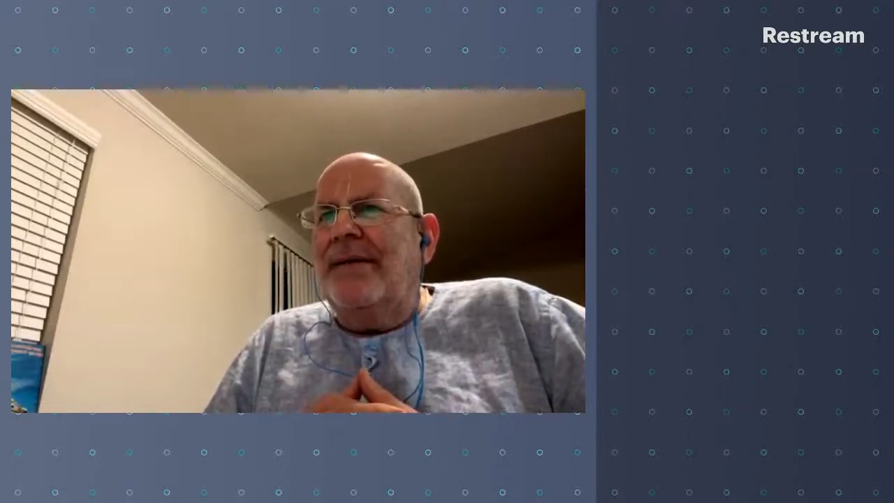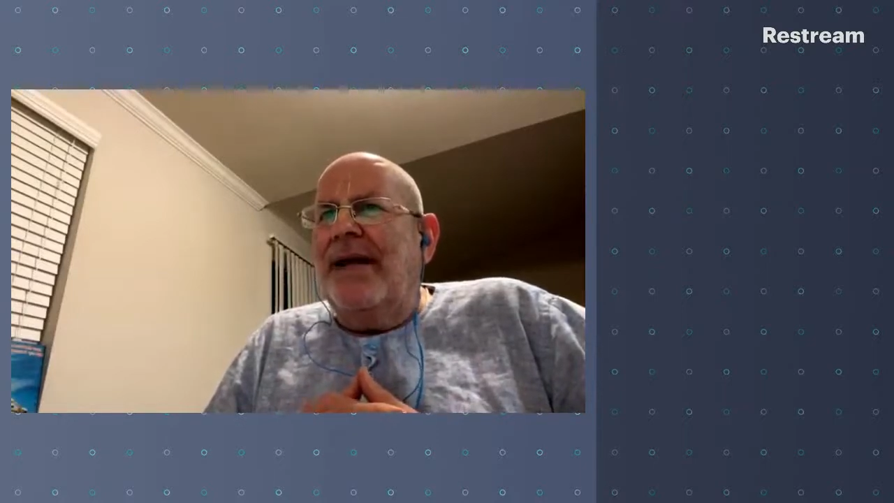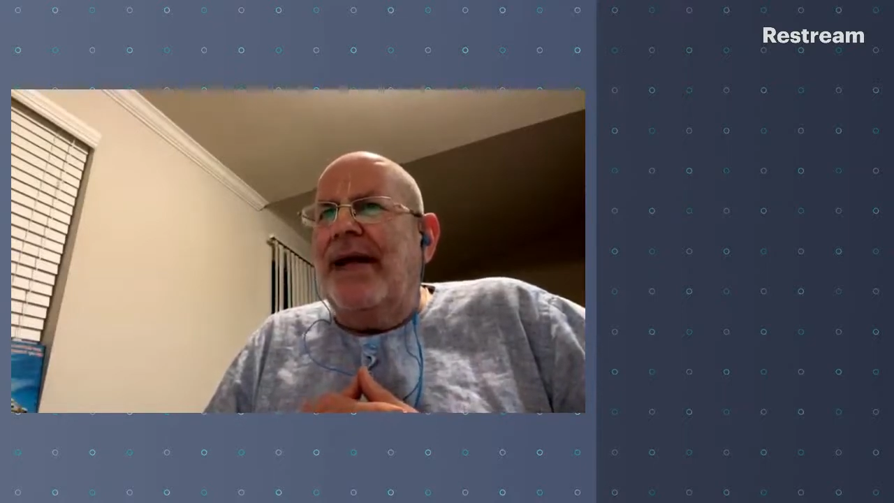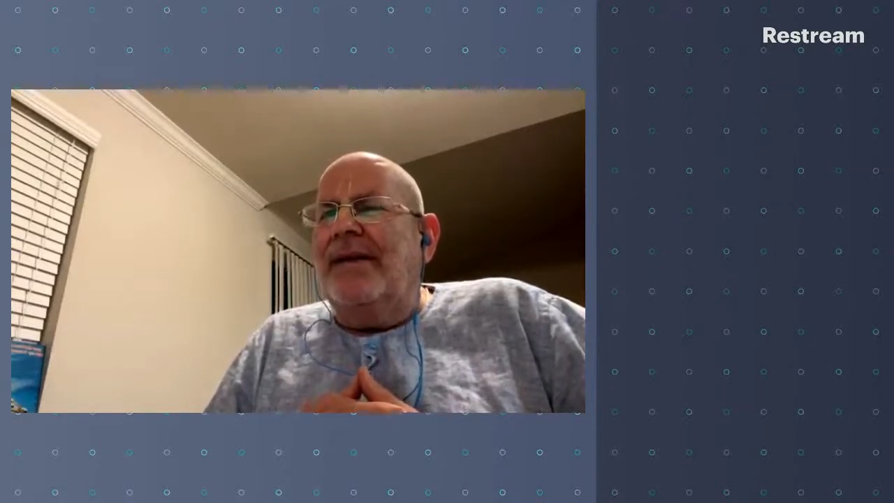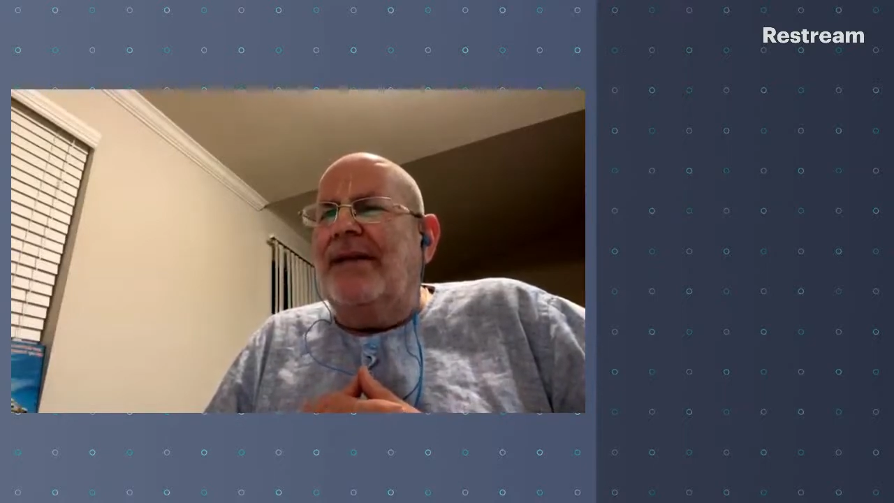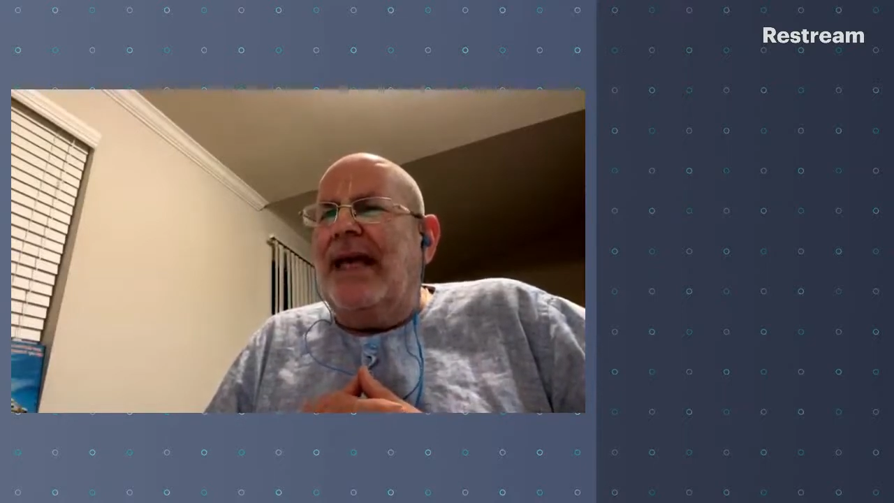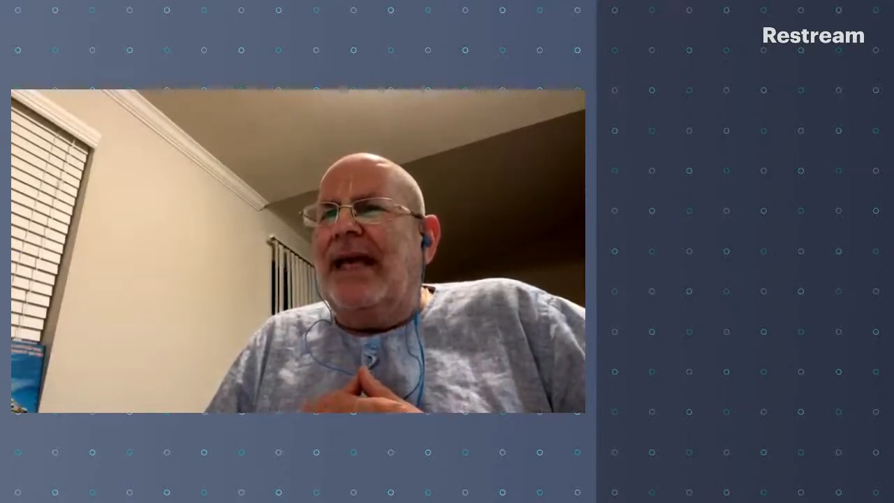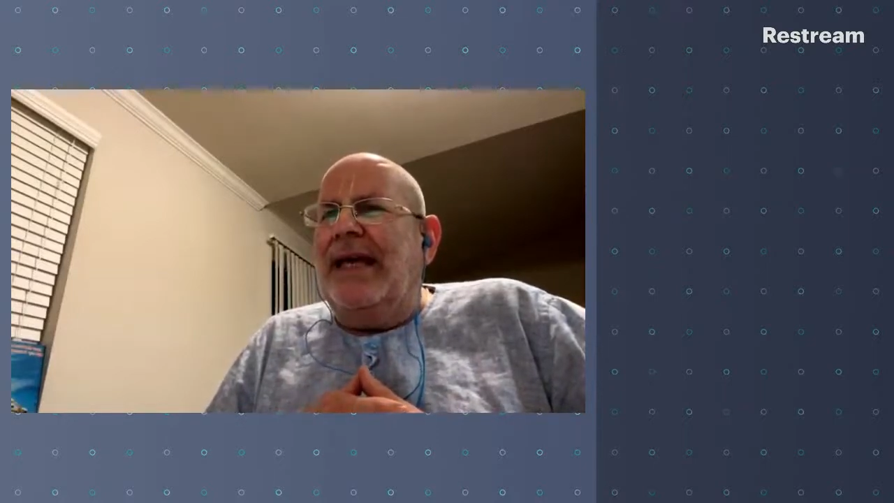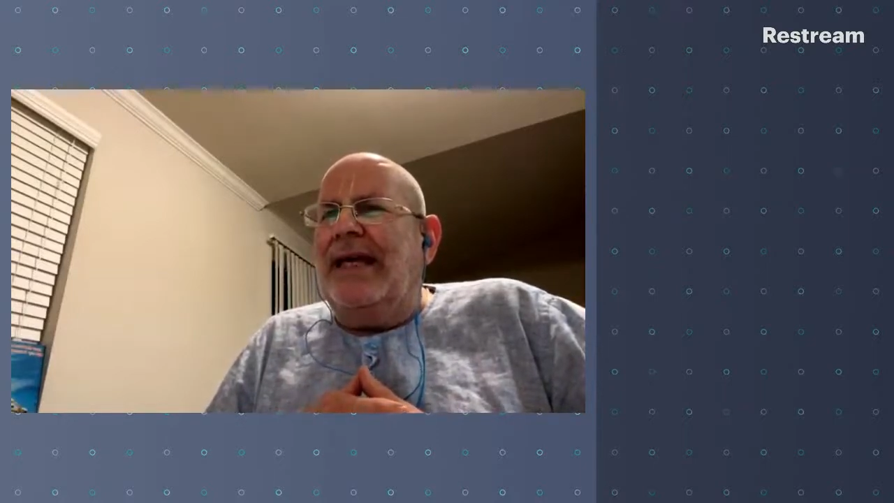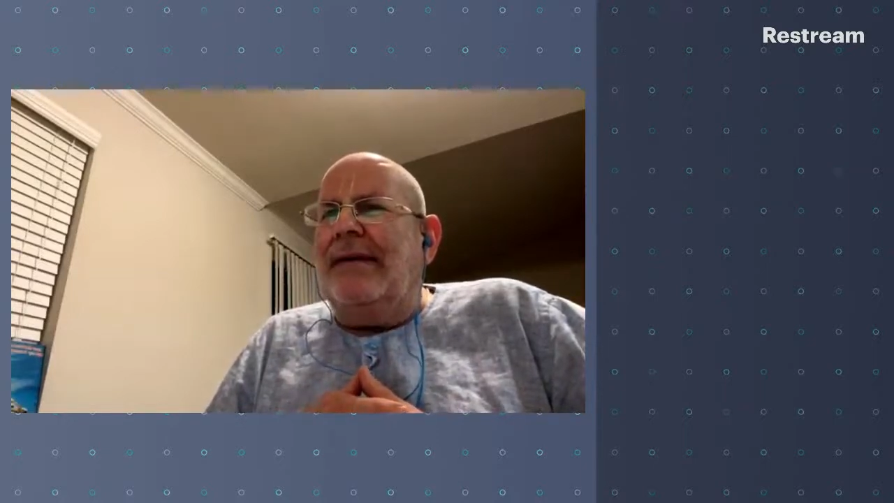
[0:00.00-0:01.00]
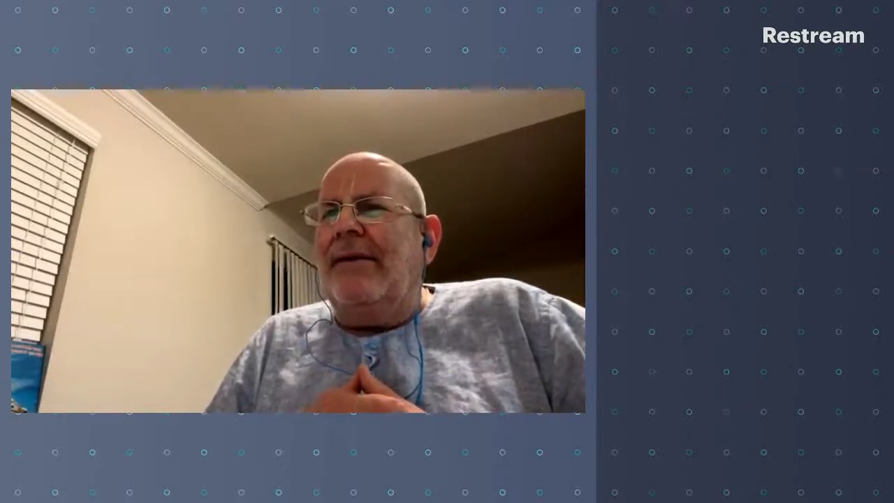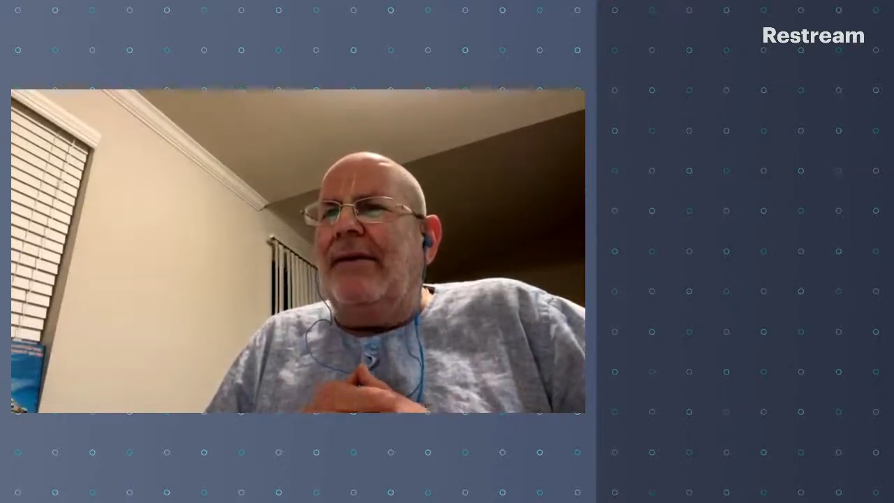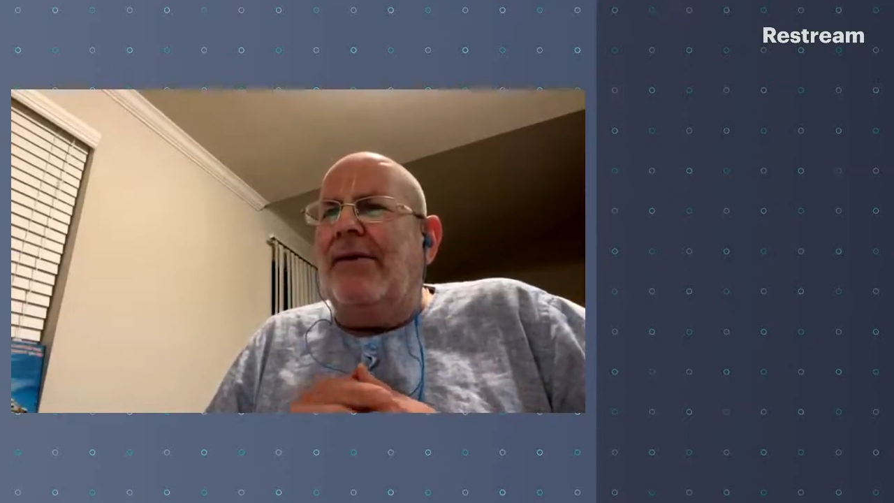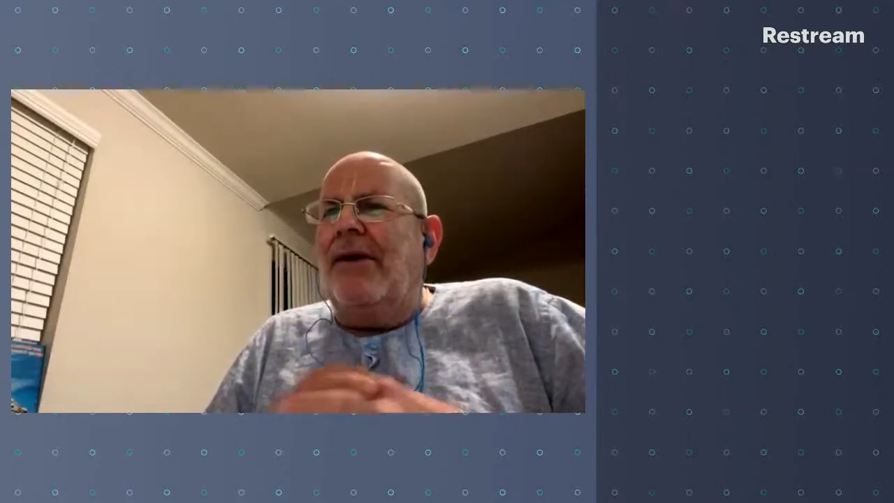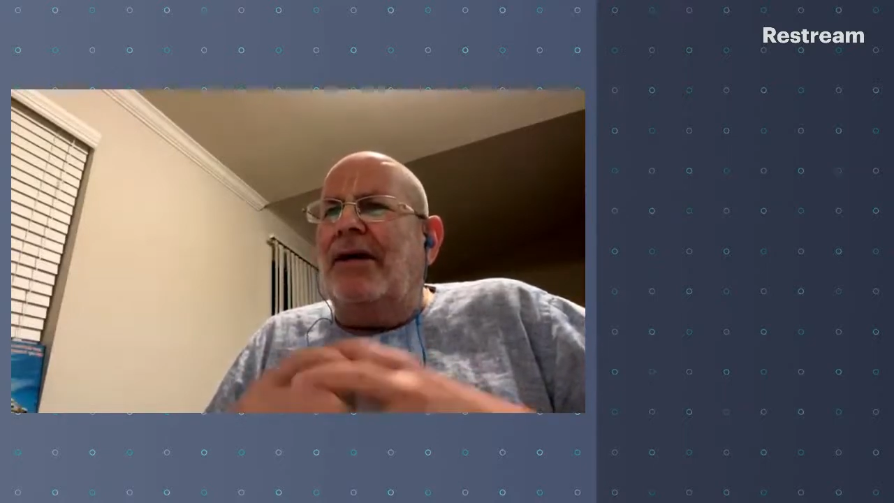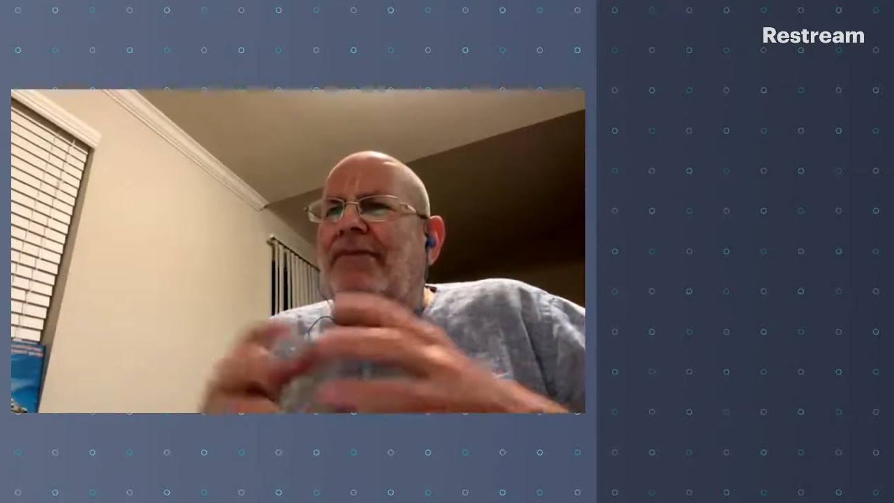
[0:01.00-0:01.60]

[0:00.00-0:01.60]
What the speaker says: and all